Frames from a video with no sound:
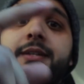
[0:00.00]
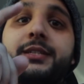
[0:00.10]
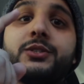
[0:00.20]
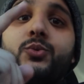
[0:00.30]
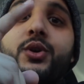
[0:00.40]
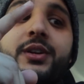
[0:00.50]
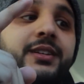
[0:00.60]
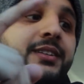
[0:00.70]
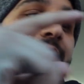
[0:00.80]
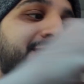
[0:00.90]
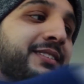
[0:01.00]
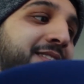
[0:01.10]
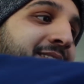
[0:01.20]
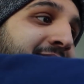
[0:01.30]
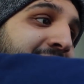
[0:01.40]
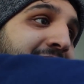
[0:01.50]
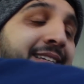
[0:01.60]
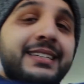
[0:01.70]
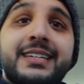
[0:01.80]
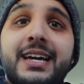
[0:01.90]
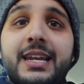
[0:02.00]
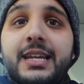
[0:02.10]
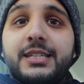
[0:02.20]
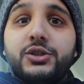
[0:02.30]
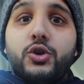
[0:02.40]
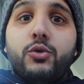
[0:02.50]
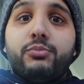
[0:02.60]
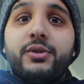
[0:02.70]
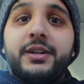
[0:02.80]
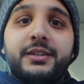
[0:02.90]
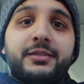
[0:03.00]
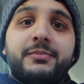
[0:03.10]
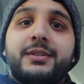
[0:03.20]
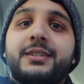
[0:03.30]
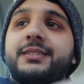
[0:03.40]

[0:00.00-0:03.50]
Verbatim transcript: he is working. Let's go pranking.